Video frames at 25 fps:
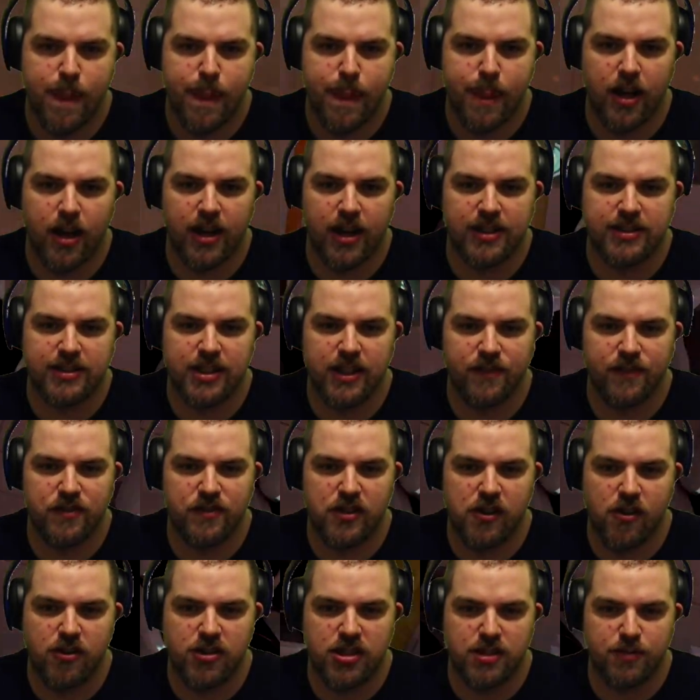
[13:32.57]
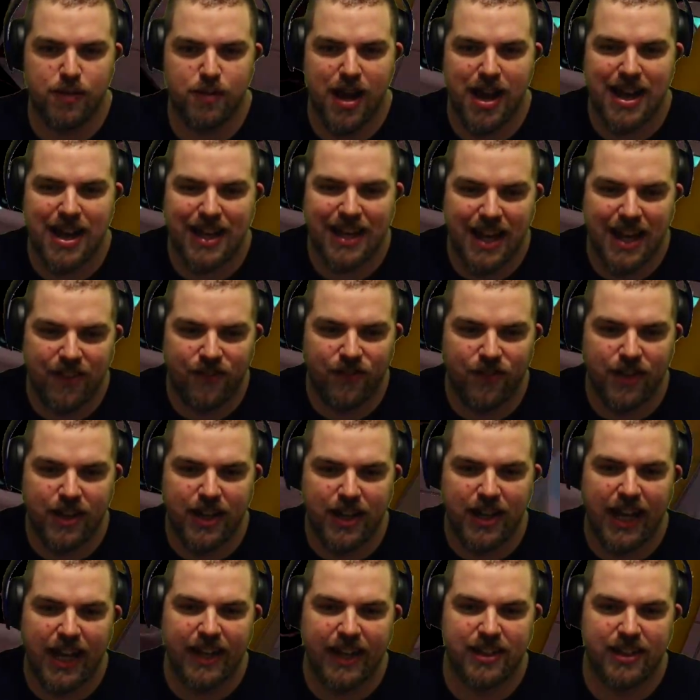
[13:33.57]
Alright, self-charging, but I definitely
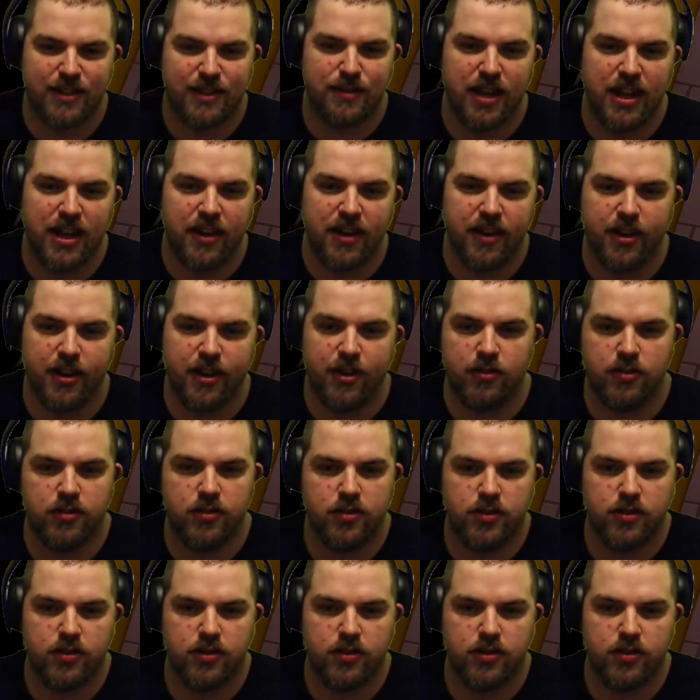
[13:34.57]
need to get this done now.